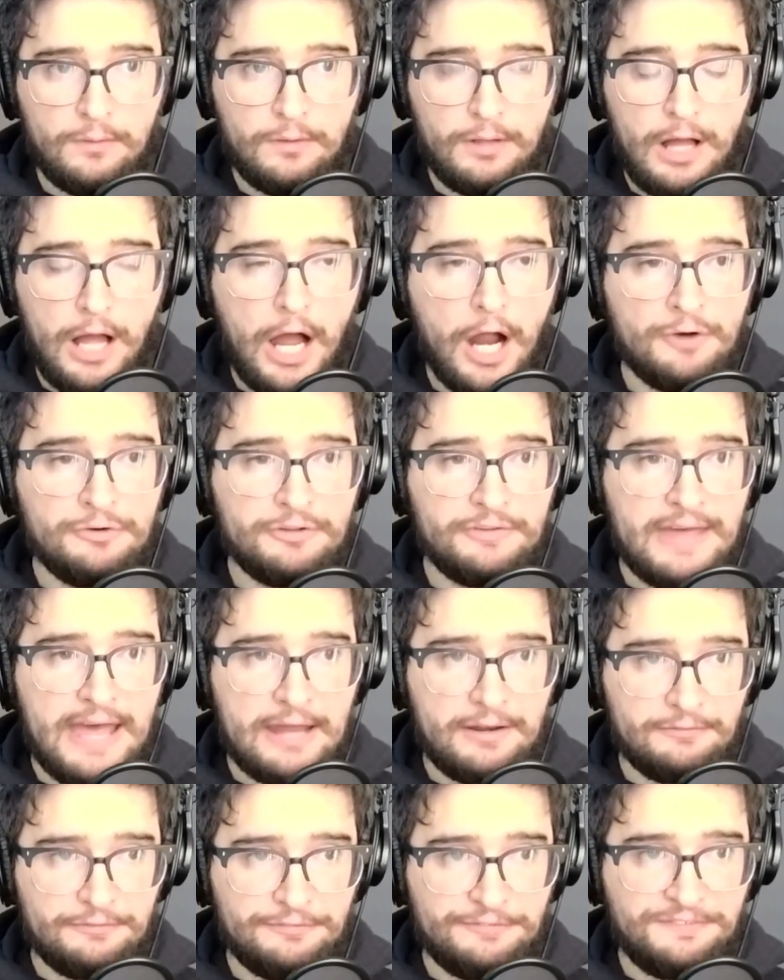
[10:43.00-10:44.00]
under that
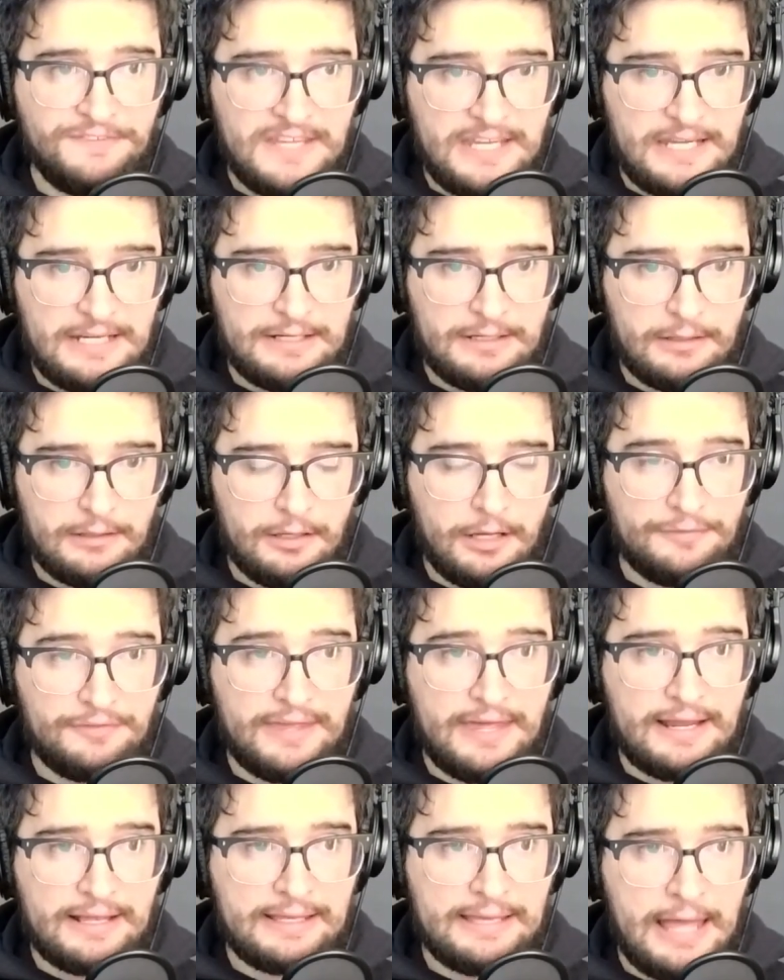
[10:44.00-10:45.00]
feed, under
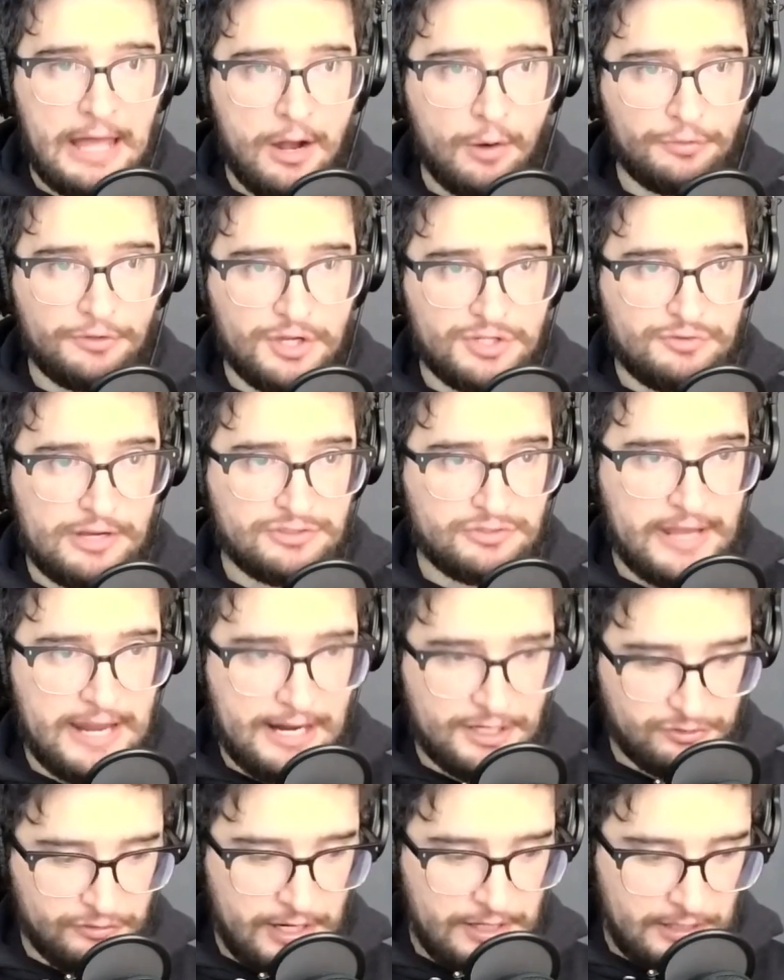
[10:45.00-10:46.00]
that account, there's Wrestle
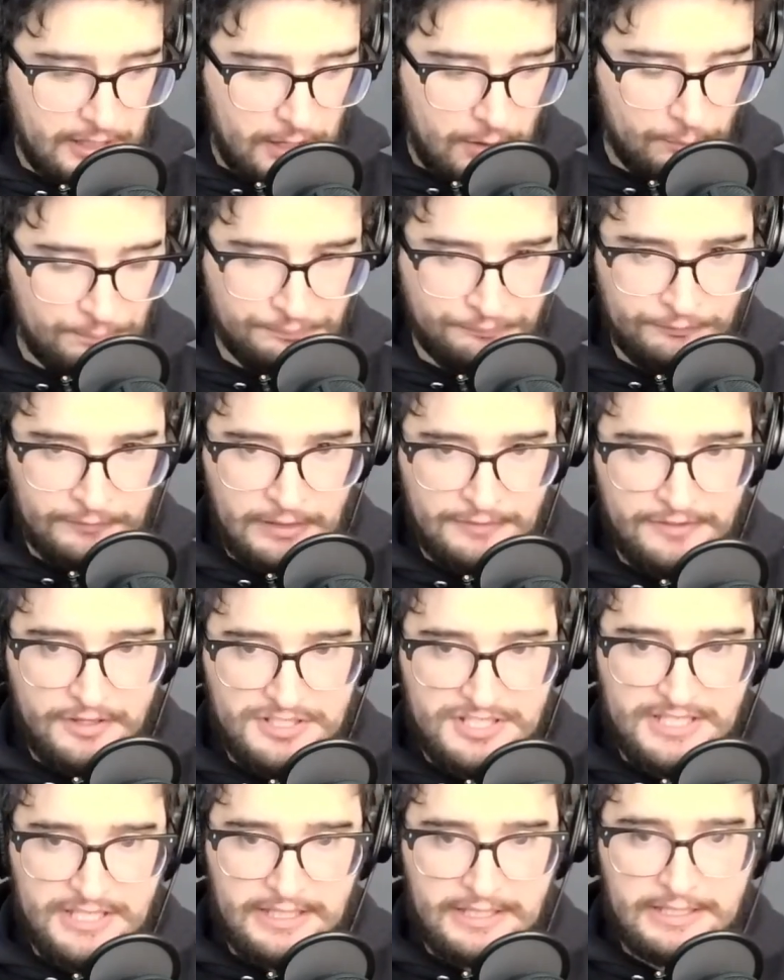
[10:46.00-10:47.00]
Radio,
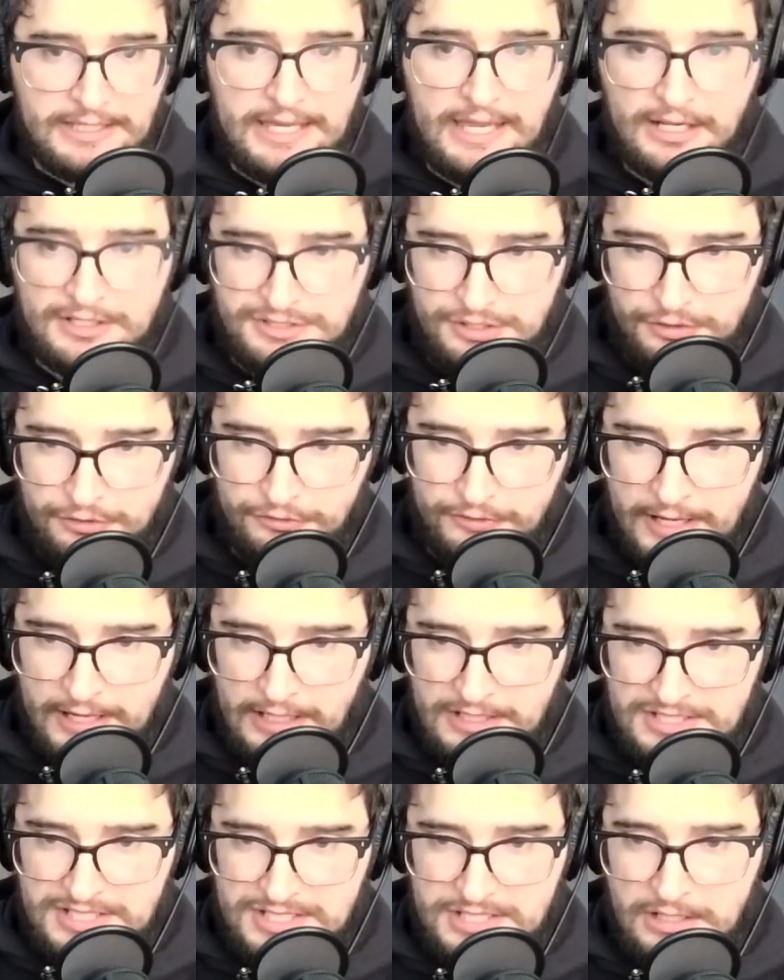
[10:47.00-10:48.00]
there's Kings of the
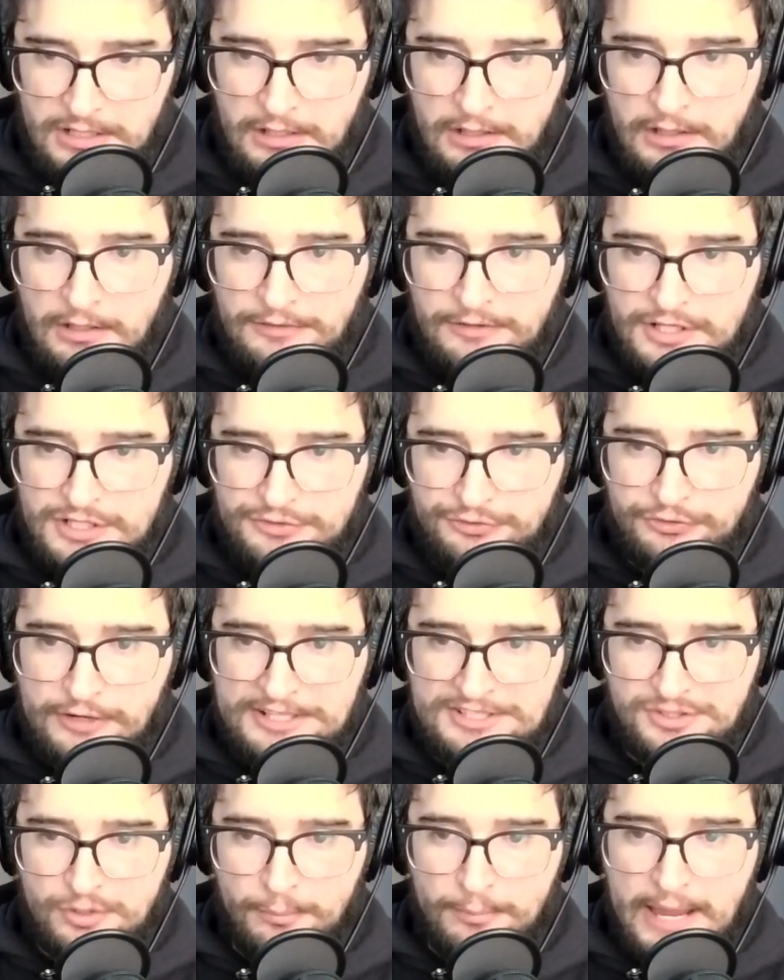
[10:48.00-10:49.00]
Rings, there's
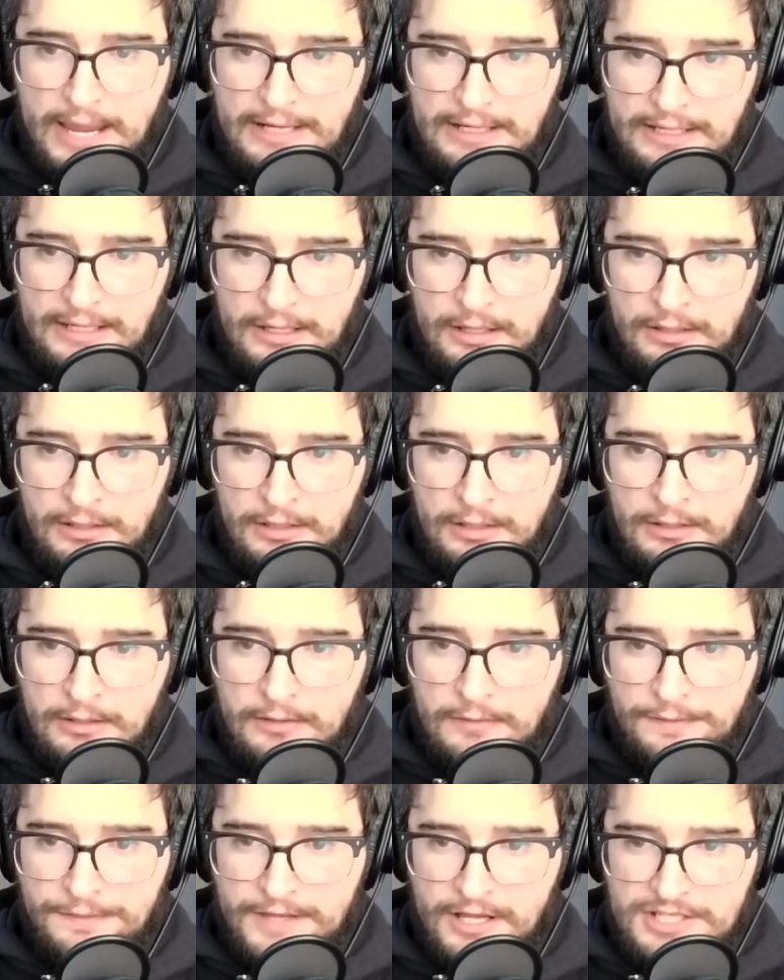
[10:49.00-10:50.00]
Fretzelmania,
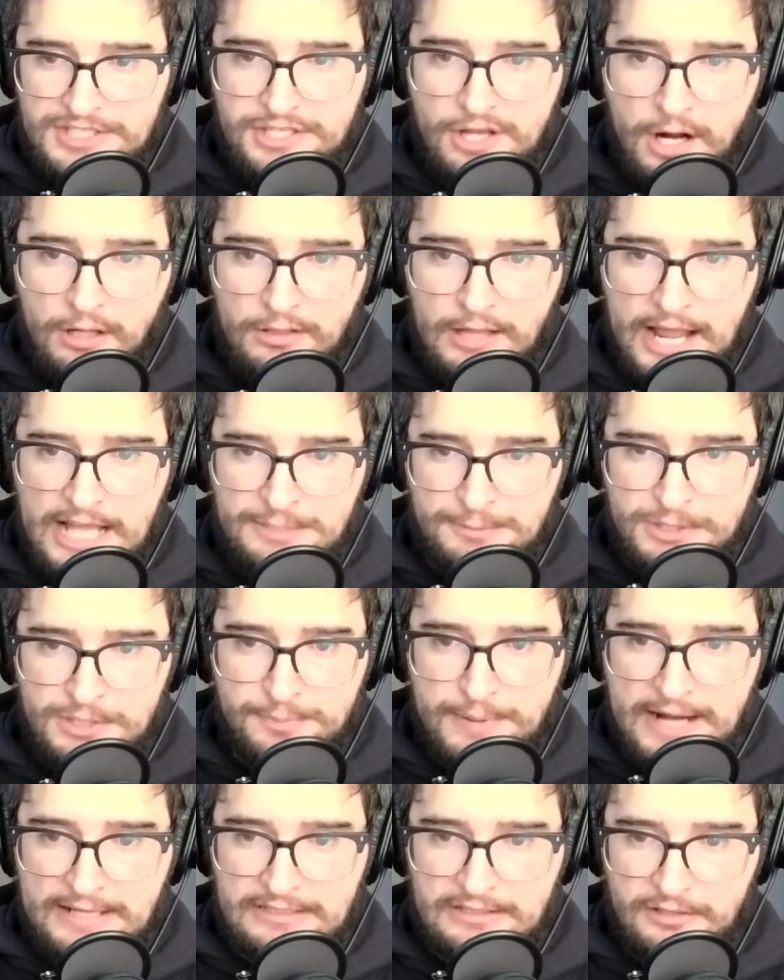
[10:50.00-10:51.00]
there's Young Lions
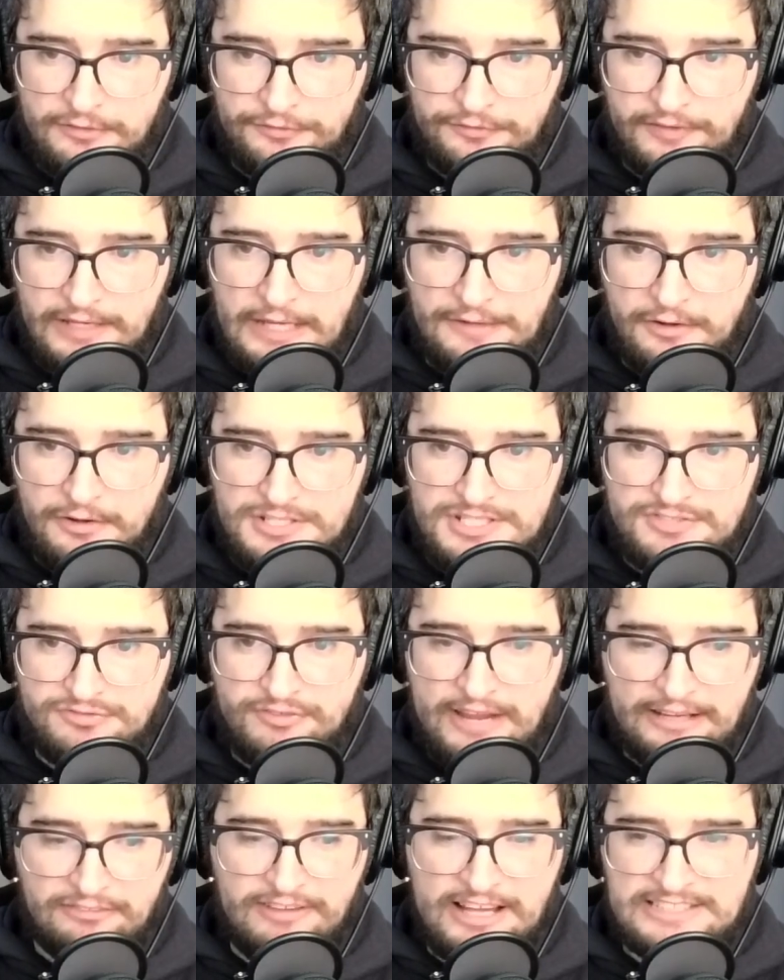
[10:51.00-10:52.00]
Perspective, and there's
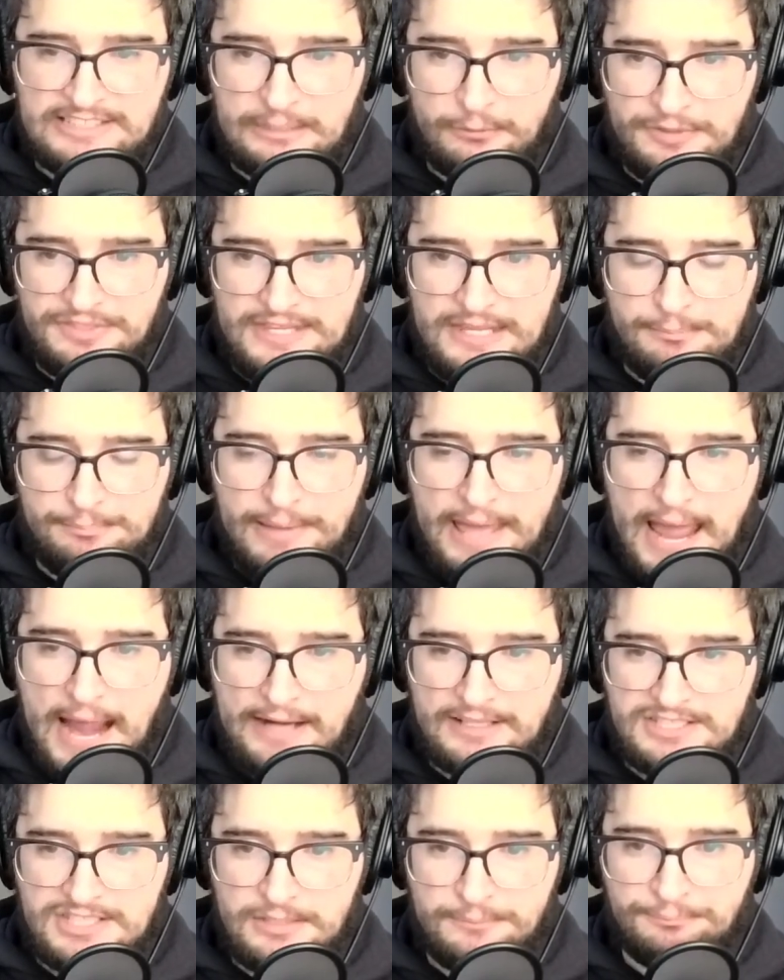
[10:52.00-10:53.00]
like Wrestling with
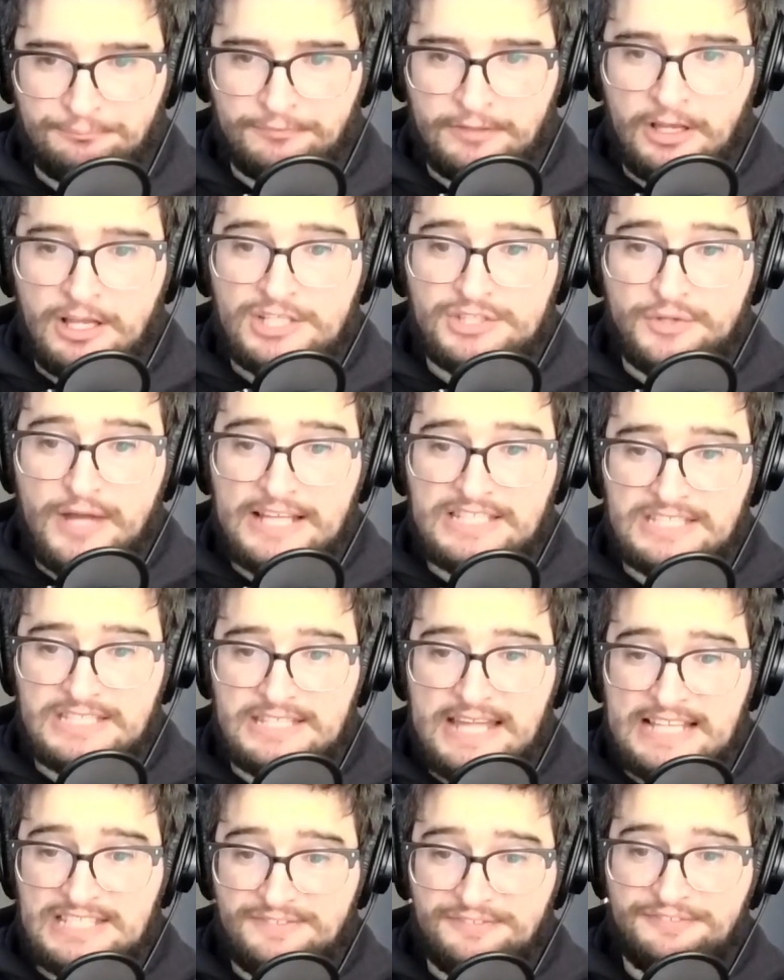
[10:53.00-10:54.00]
Impact. So that's
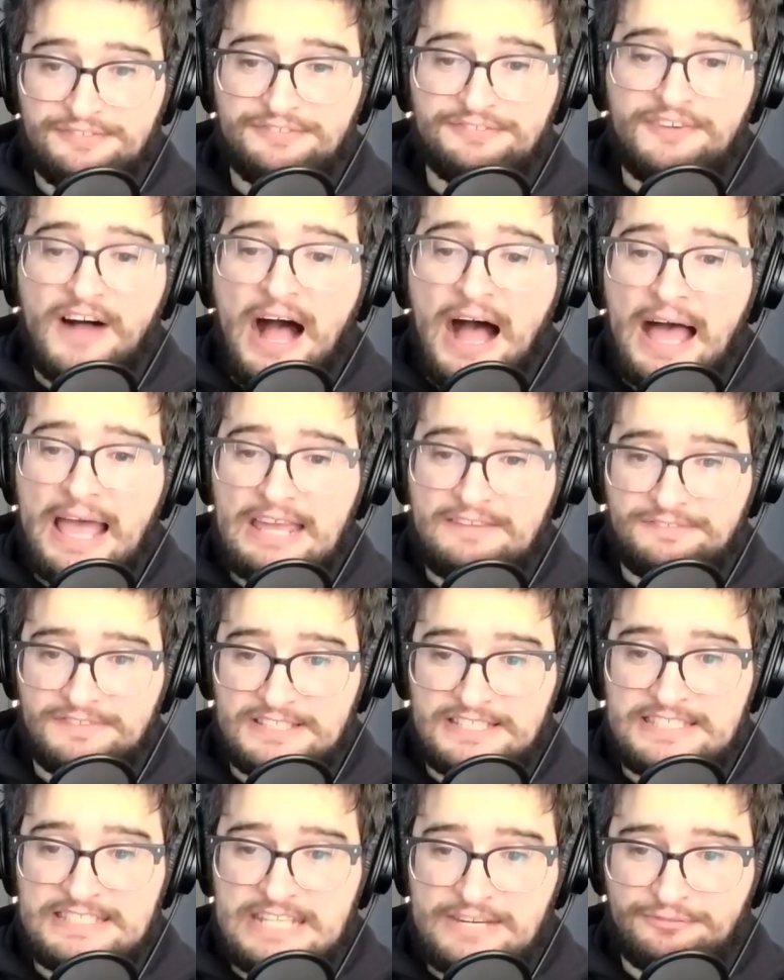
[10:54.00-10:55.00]
that's five
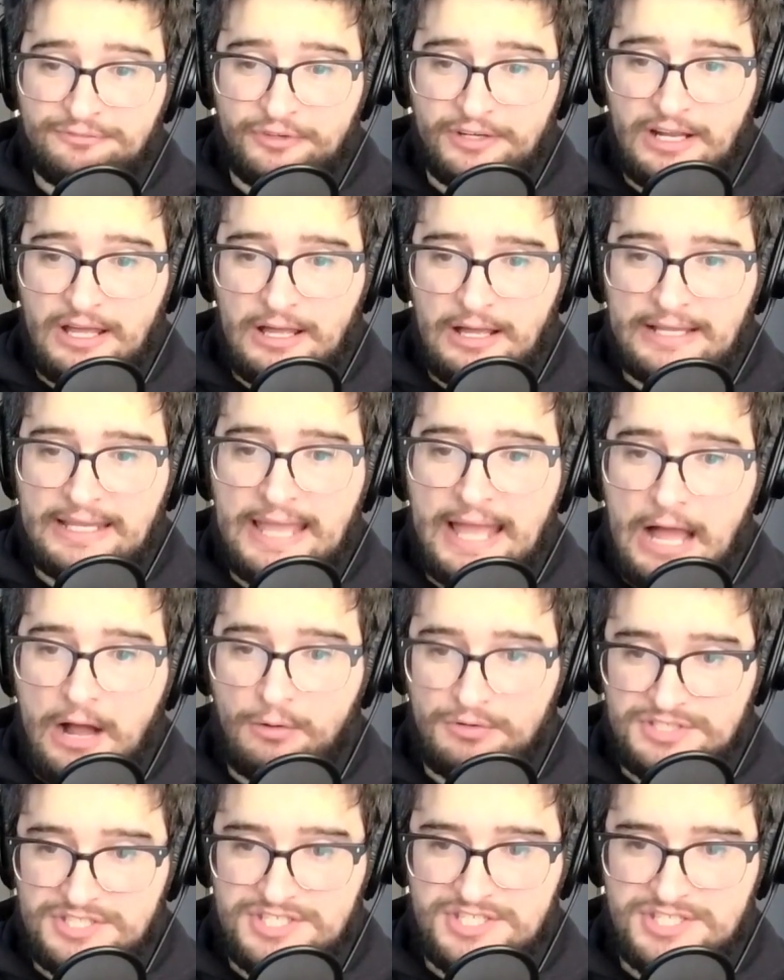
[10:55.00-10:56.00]
different
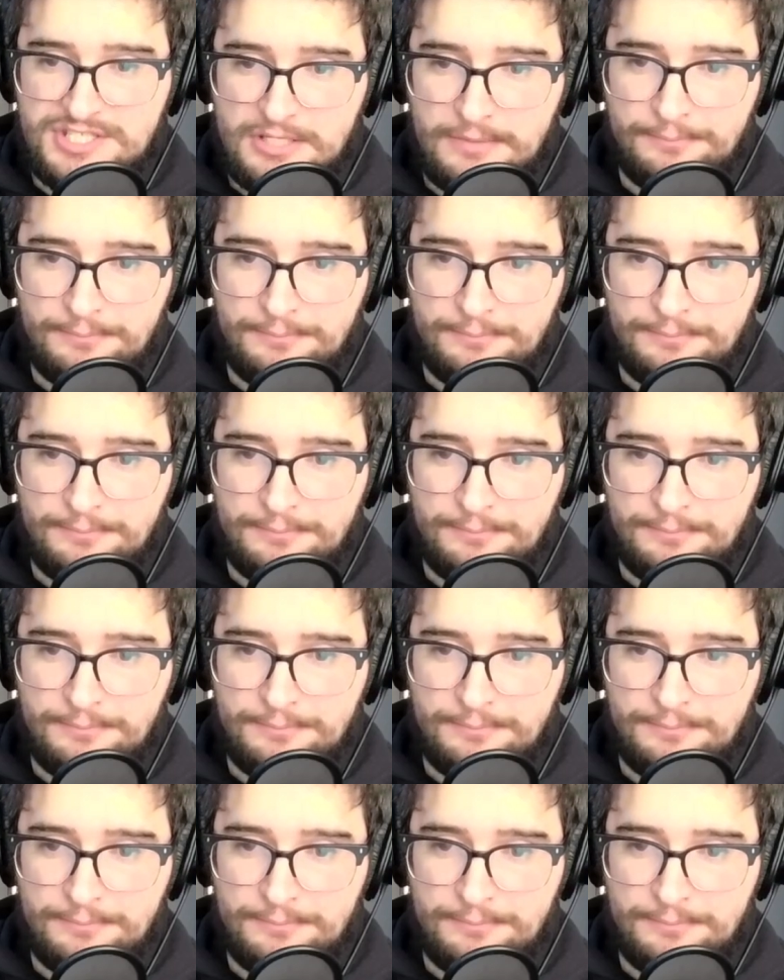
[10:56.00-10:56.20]
accounts,